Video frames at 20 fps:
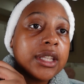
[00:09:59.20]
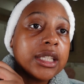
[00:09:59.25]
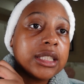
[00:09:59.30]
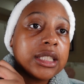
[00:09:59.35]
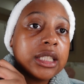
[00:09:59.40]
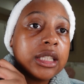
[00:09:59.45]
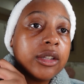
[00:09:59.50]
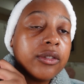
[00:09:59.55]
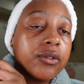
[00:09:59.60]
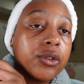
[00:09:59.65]
this
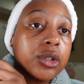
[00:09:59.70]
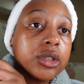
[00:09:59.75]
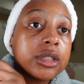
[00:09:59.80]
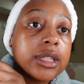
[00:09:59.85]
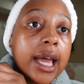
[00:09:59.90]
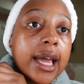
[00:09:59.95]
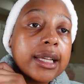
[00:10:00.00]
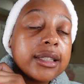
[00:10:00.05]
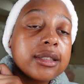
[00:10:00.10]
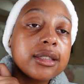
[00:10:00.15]
in the full
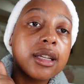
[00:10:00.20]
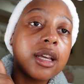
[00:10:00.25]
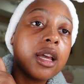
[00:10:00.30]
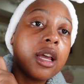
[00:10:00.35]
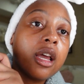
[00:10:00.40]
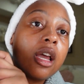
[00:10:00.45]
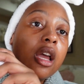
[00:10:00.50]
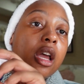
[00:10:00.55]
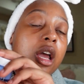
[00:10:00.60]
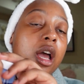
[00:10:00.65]
size.
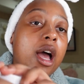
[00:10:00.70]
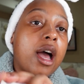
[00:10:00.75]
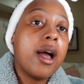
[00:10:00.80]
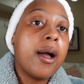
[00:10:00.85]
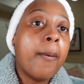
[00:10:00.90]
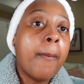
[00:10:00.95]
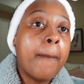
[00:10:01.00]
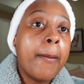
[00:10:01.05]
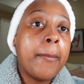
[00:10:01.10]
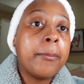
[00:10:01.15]

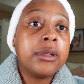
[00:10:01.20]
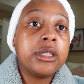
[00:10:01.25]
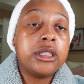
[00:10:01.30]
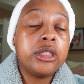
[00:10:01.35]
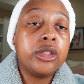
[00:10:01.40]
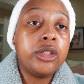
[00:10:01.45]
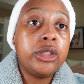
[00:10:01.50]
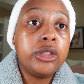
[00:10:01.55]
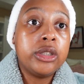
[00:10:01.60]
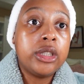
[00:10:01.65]
I'm
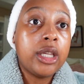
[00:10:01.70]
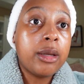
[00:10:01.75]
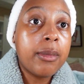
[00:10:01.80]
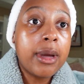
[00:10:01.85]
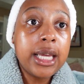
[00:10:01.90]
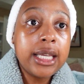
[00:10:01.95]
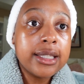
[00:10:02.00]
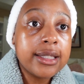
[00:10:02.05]
still using my